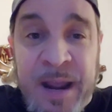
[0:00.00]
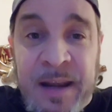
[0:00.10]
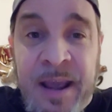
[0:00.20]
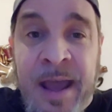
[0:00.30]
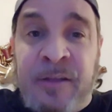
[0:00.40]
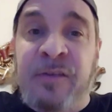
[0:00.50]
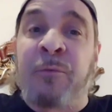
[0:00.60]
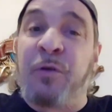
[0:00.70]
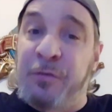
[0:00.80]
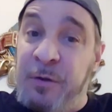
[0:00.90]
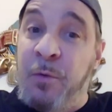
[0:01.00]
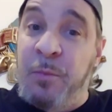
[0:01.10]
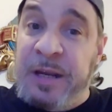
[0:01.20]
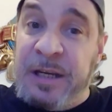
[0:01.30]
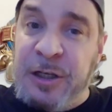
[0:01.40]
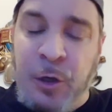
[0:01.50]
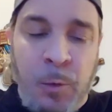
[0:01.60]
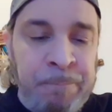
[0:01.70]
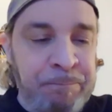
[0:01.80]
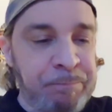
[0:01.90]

maniacs and we'll see what we can do.